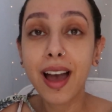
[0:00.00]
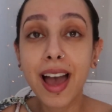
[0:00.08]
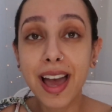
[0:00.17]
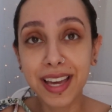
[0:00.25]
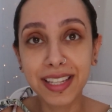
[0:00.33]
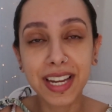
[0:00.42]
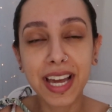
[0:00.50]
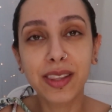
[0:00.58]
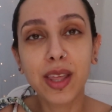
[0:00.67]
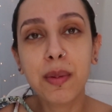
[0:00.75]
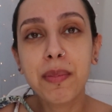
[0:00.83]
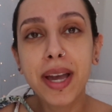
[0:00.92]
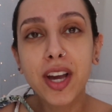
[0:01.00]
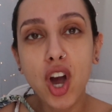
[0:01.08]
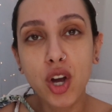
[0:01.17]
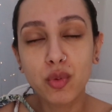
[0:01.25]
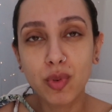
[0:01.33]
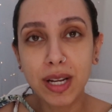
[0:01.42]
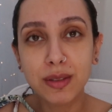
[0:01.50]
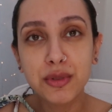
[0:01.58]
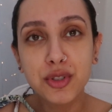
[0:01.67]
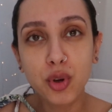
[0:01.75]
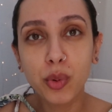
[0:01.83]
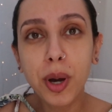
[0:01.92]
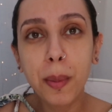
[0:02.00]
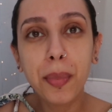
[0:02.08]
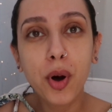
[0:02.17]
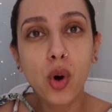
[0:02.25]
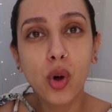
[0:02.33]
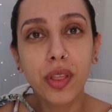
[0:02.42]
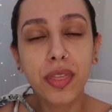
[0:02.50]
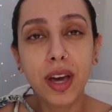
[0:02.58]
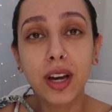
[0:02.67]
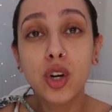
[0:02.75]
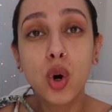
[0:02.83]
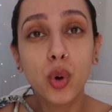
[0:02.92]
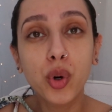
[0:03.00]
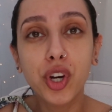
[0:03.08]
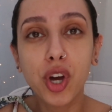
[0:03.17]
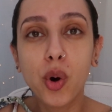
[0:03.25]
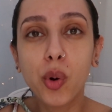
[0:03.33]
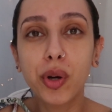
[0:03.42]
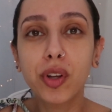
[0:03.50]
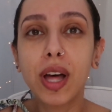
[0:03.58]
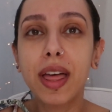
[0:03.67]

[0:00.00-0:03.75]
and I let my cotton rounds soak up all the coconut oil,